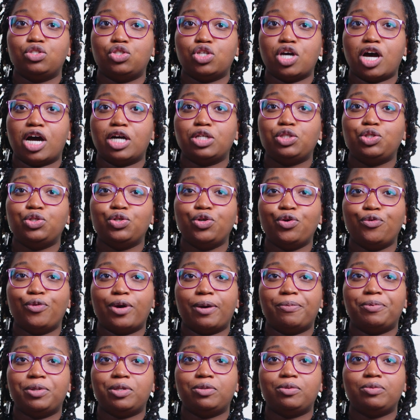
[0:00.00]
Talk to a
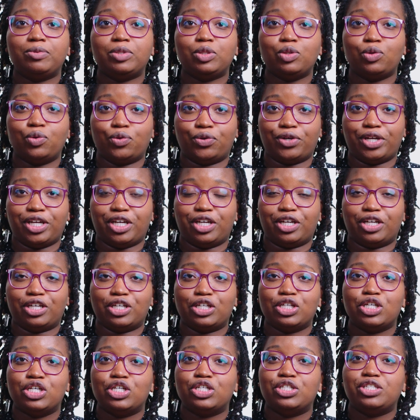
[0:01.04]
reputable
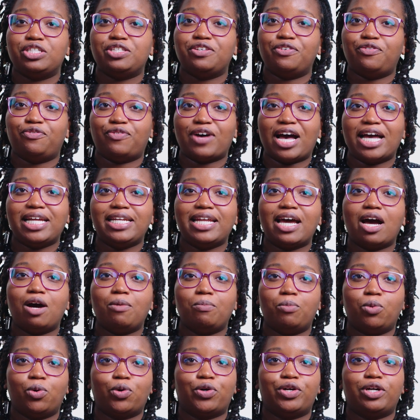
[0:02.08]
lawyer to find
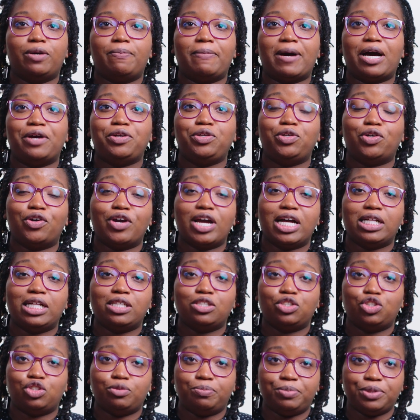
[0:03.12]
out more about your
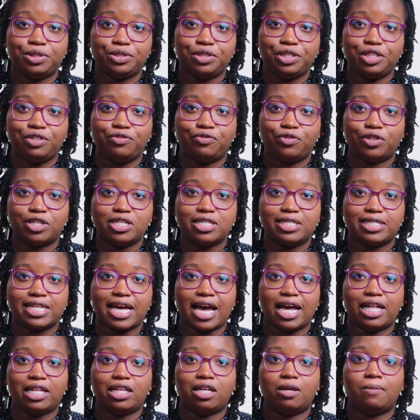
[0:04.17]
eligibility for
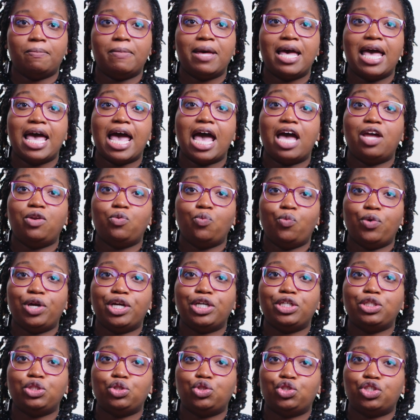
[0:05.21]
asylum and
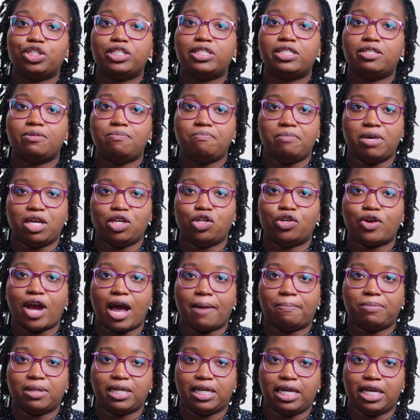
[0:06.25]
where you should submit your
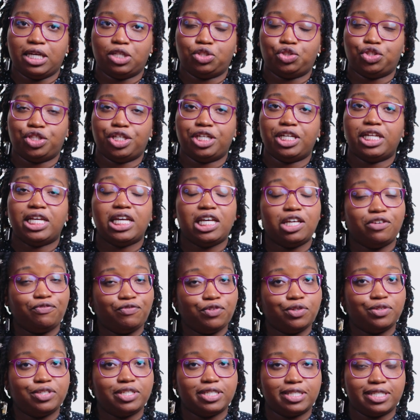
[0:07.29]
application
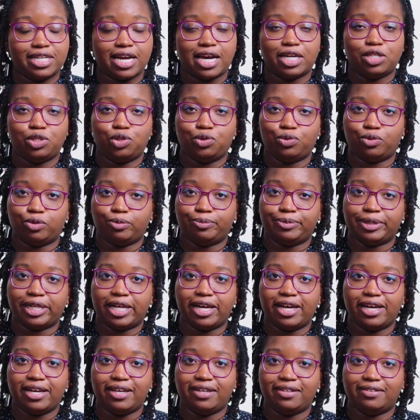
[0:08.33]
if you decide to
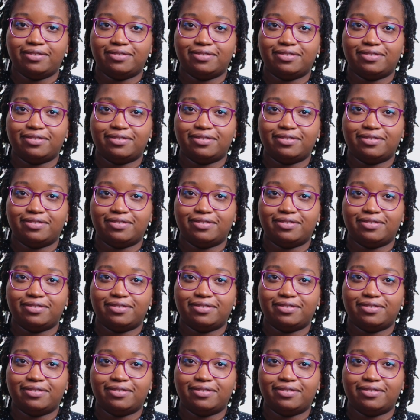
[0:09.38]
apply.